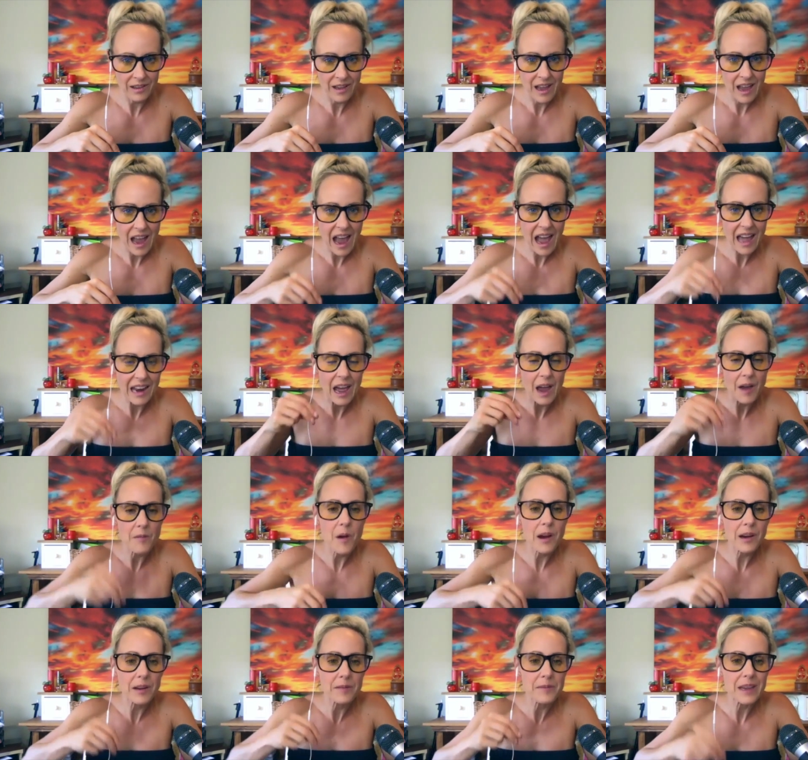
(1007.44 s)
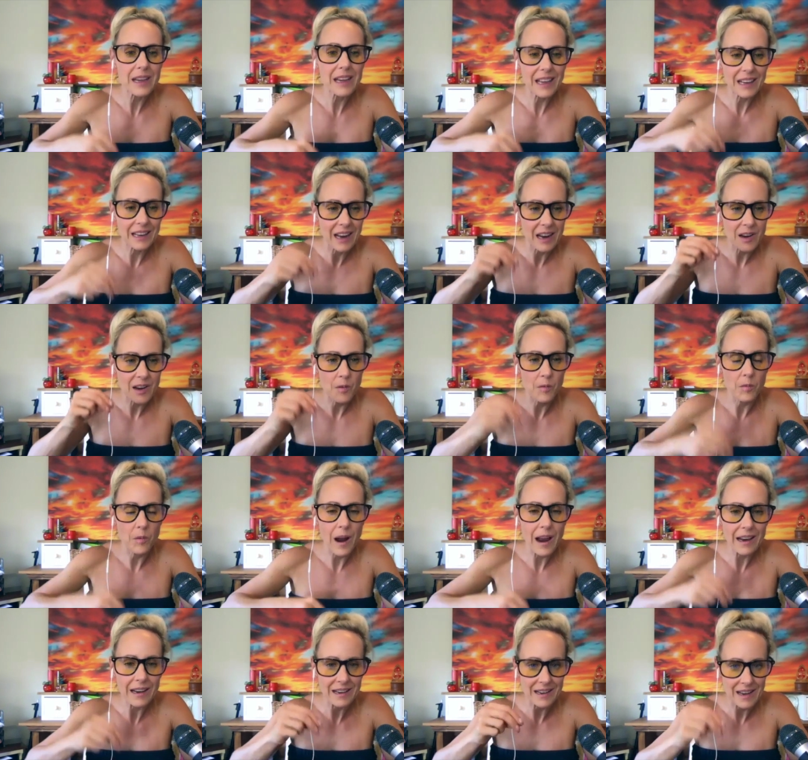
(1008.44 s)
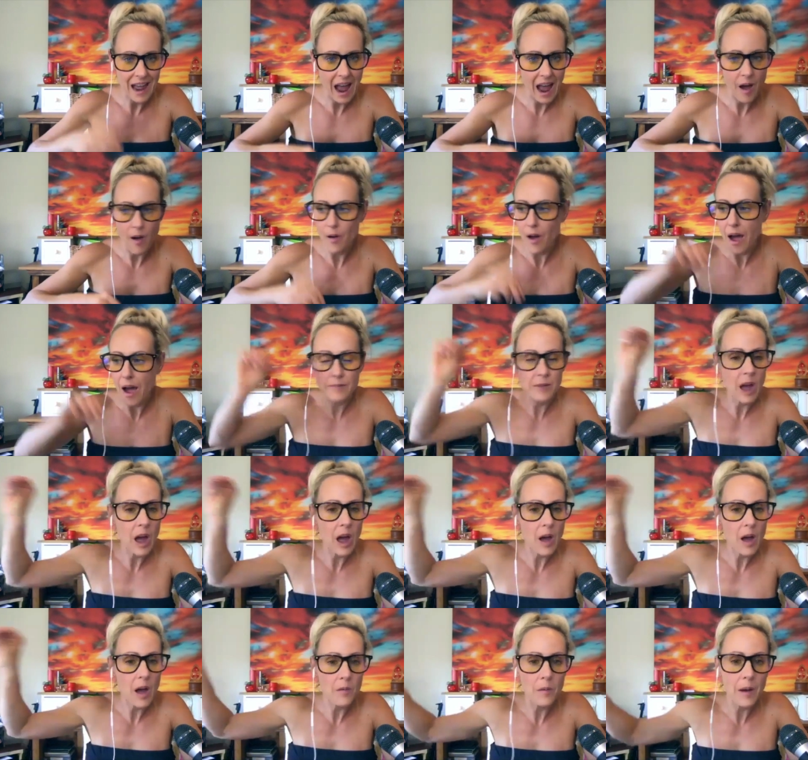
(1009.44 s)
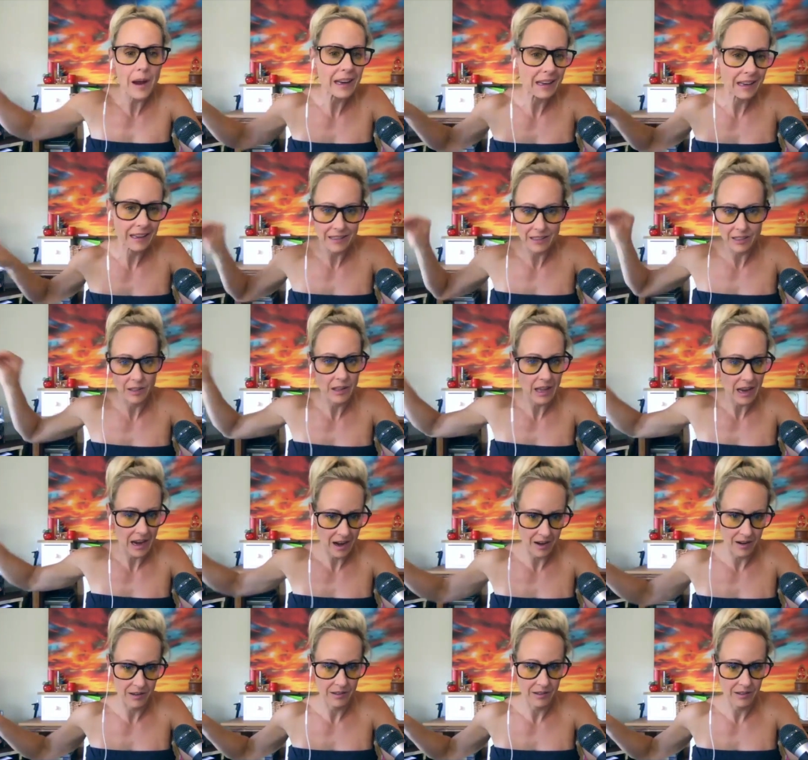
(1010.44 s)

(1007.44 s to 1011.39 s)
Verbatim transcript: And I want to be in it right now. I'm not waiting till there.